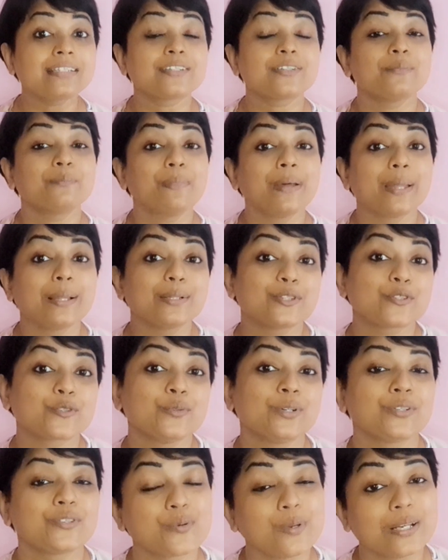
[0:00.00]
compelled
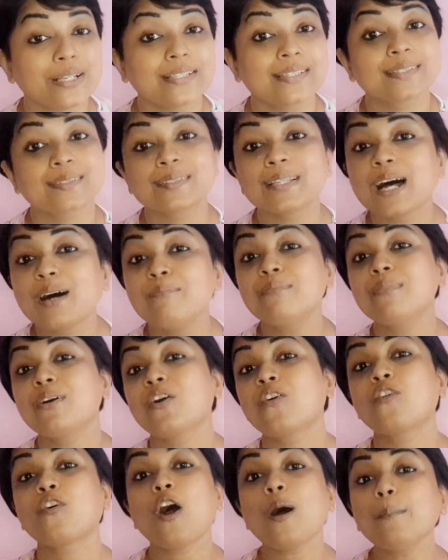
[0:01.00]
to address
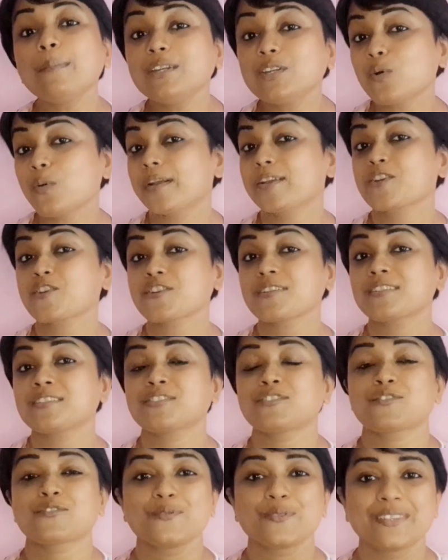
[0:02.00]
some common
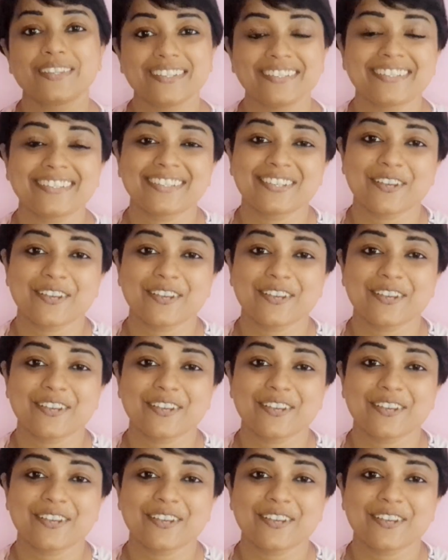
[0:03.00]
questions through this